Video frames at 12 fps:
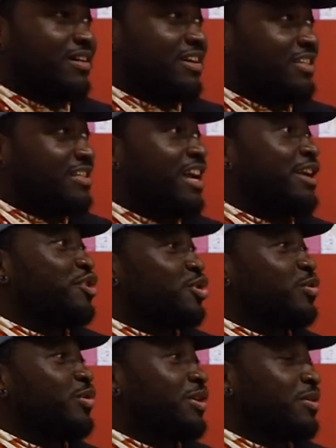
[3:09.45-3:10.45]
And
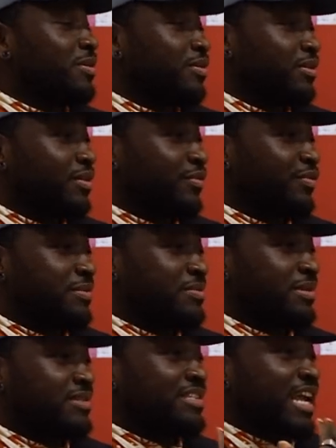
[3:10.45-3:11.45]
you for
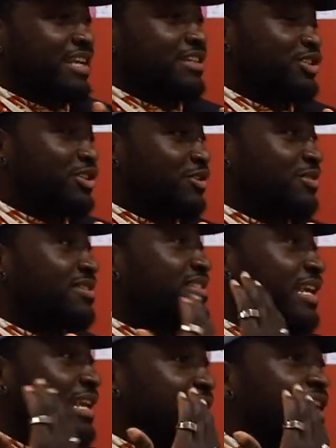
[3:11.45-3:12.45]
a second you could see